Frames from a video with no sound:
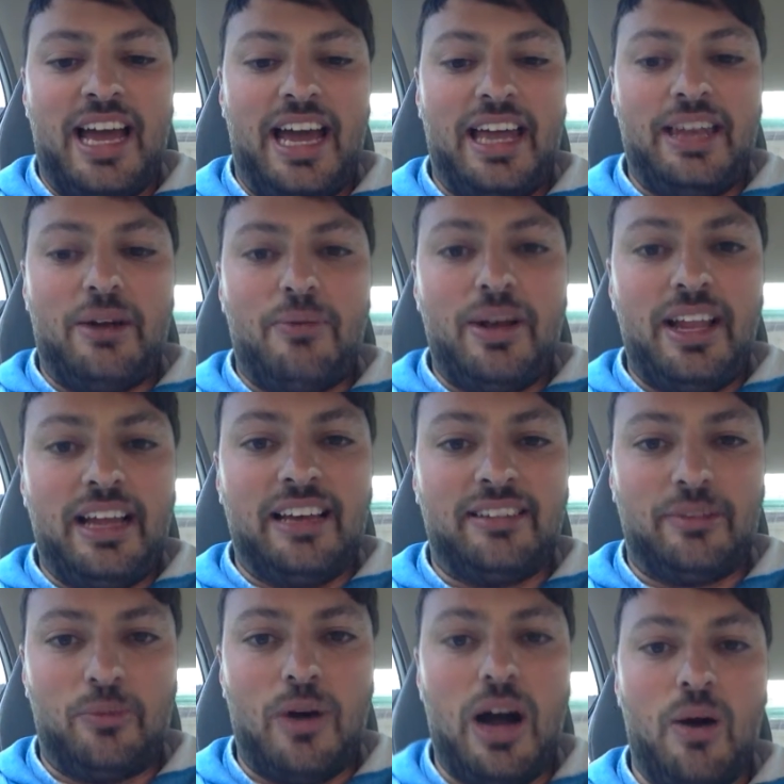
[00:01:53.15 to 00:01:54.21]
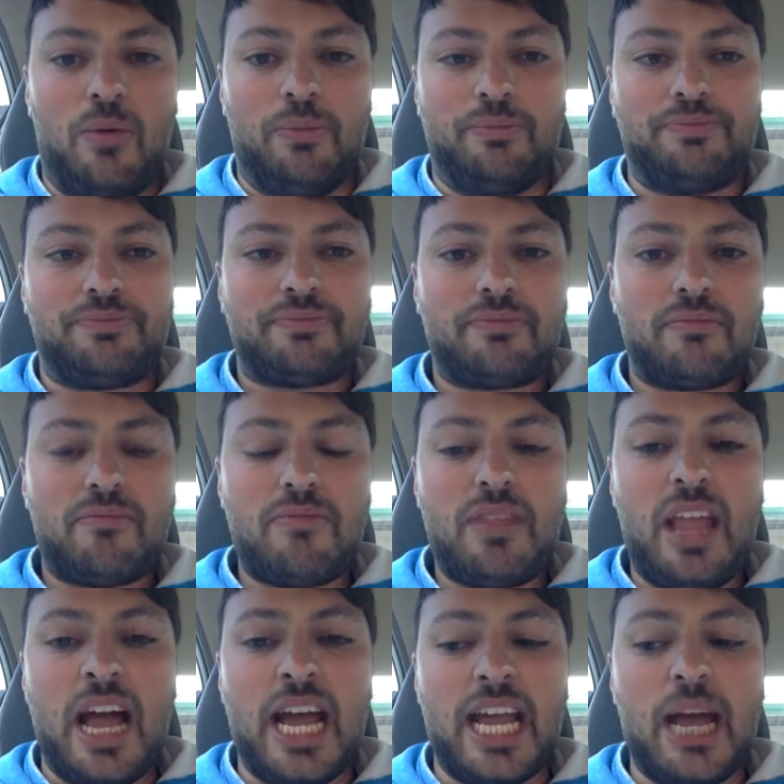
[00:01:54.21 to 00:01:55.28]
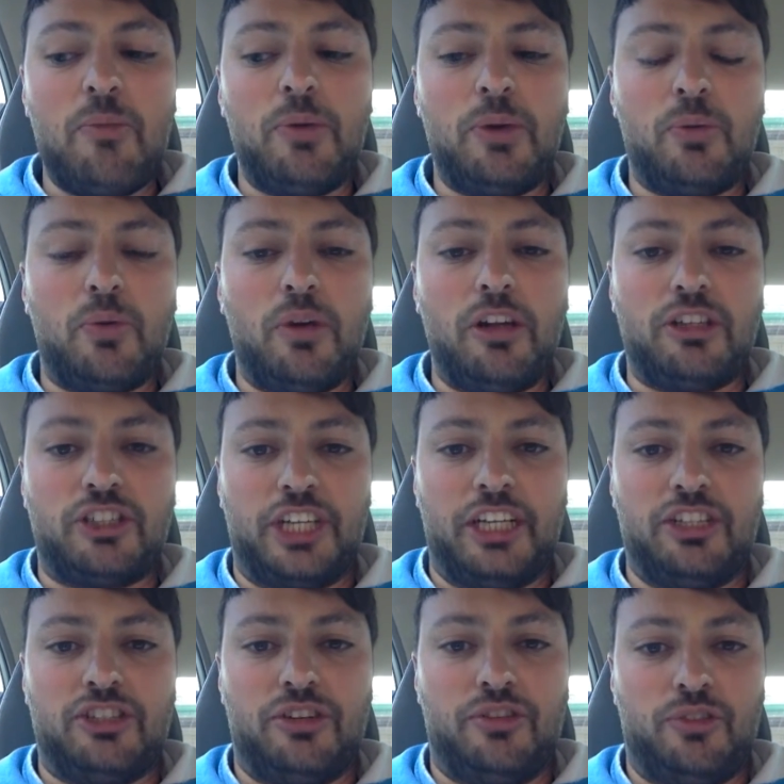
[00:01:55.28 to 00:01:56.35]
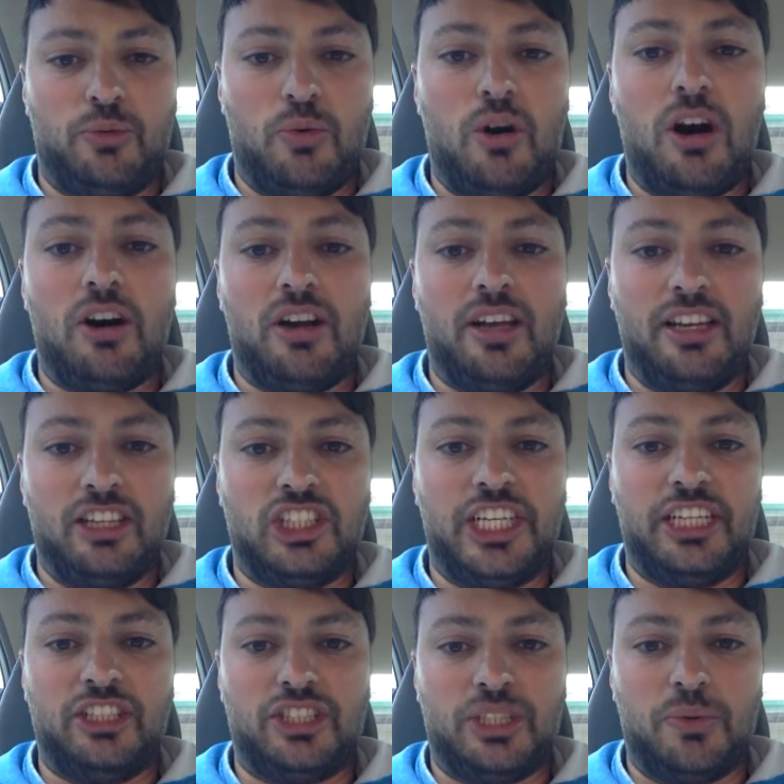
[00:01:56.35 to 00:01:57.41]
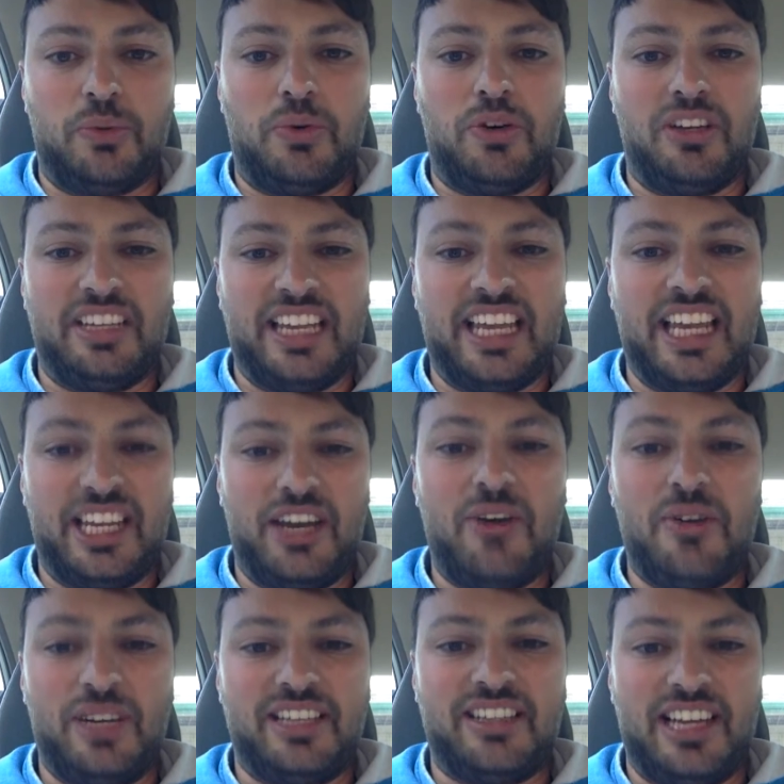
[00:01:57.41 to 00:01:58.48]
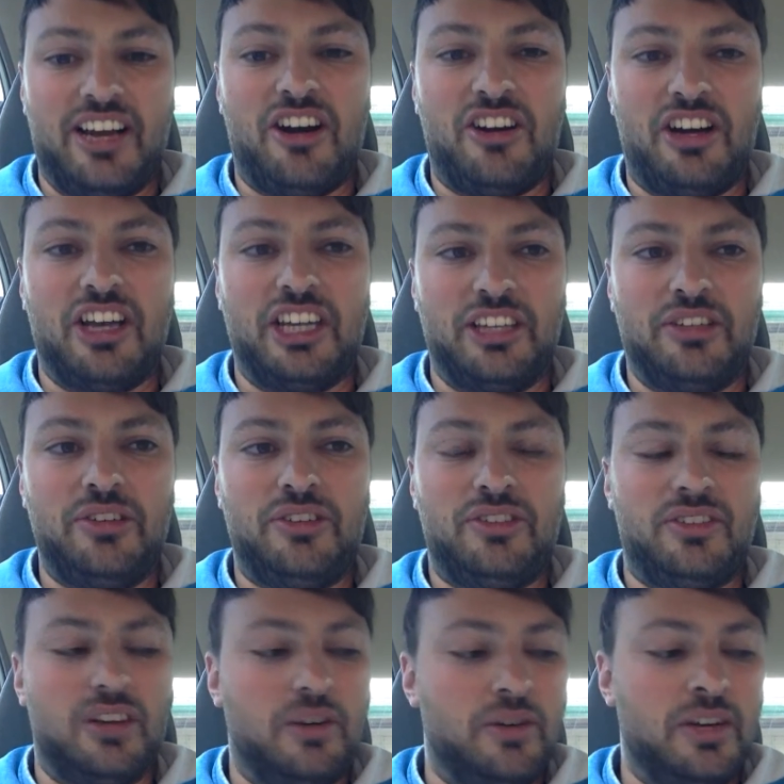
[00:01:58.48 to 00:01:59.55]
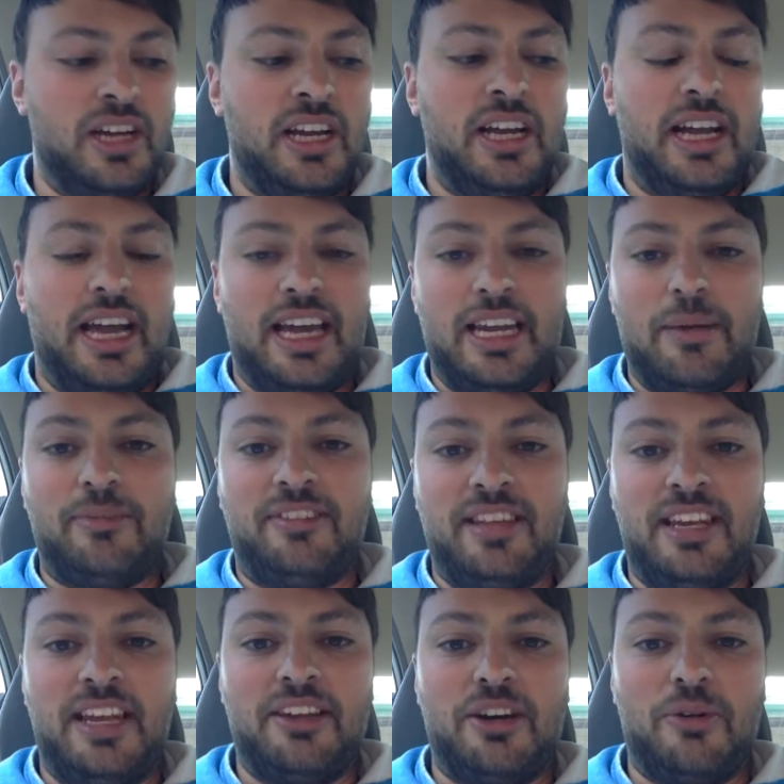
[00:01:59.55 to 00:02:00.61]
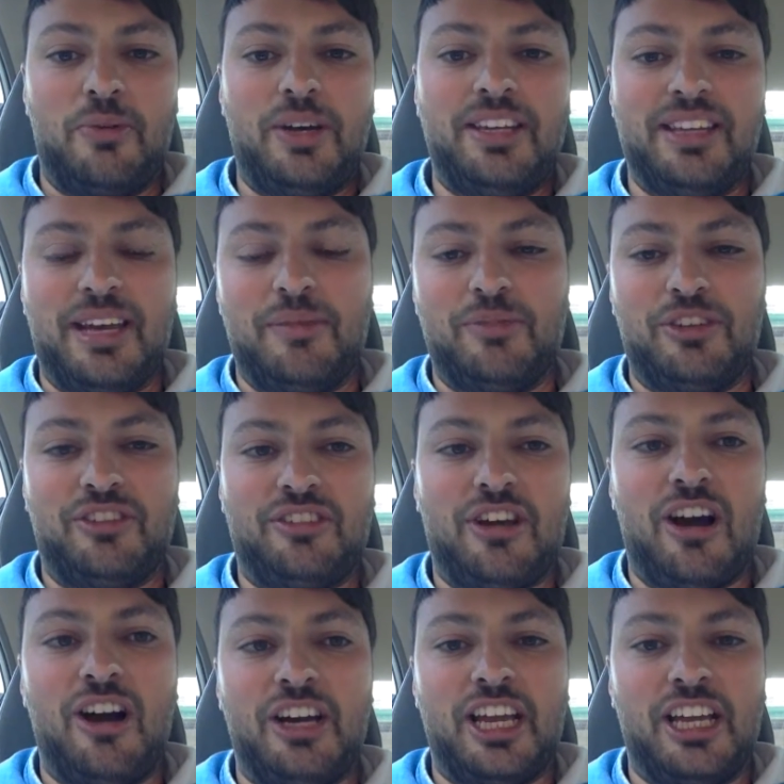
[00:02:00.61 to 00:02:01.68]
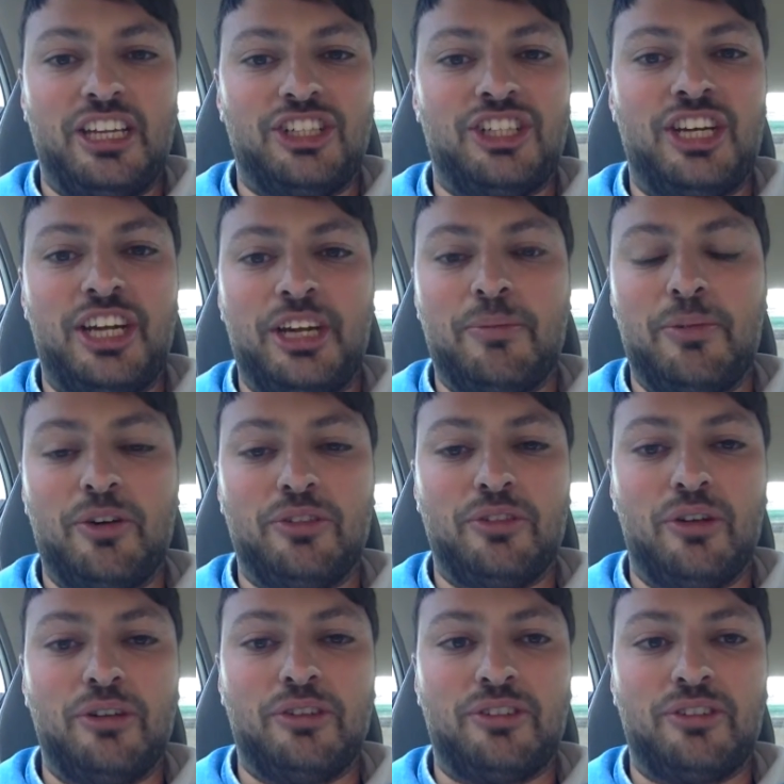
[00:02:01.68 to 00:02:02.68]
And I realized, wow, I am with world changers who are going to change the world. And I know it, they are going to do so. And I'm sitting there with them, just talking and sharing about all